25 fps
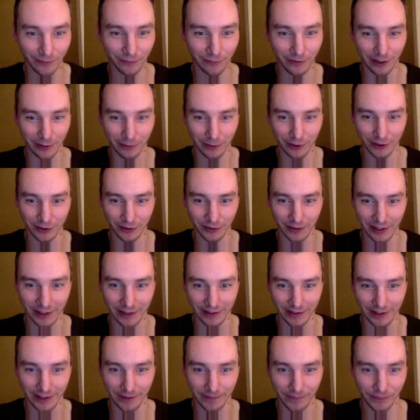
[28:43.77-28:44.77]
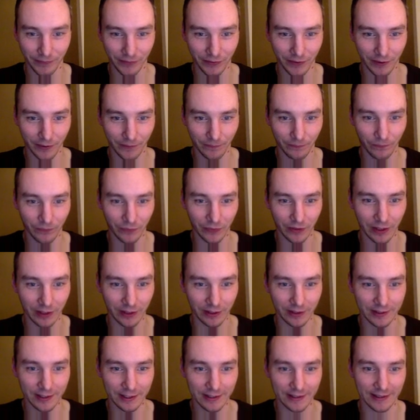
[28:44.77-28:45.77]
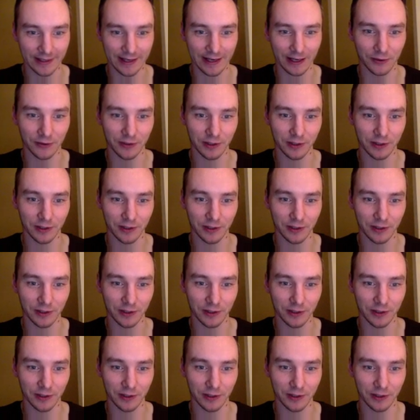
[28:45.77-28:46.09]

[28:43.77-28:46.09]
really want to do that there. I'm going to take that out.